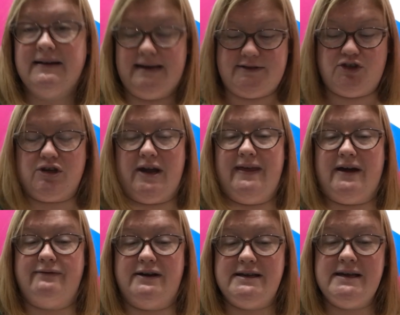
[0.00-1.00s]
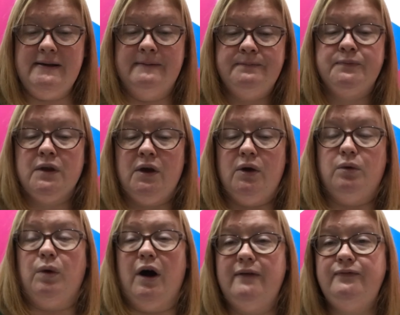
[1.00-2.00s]
Let's try that. Ready?
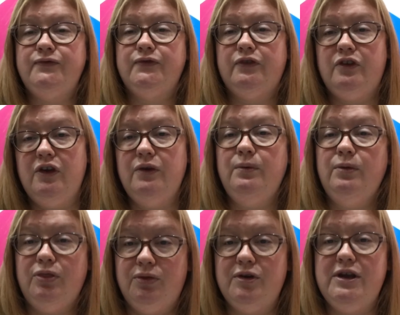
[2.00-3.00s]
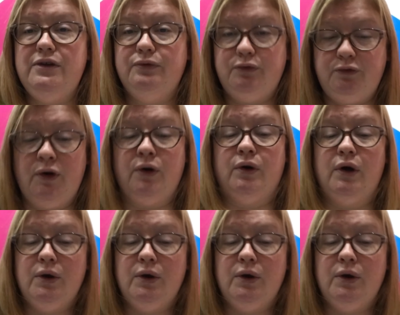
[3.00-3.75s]
1, 2, 3, 4.